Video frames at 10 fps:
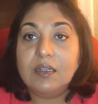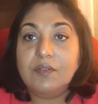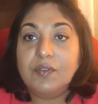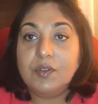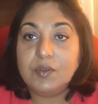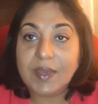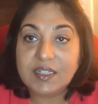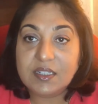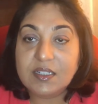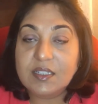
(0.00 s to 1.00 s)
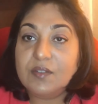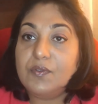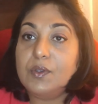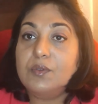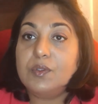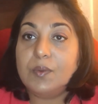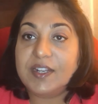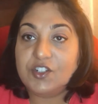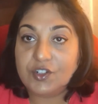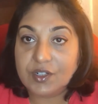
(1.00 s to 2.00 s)
a few sweaters and a few
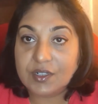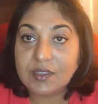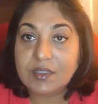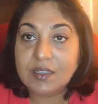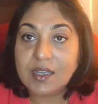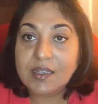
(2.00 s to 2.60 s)
sweatshirts,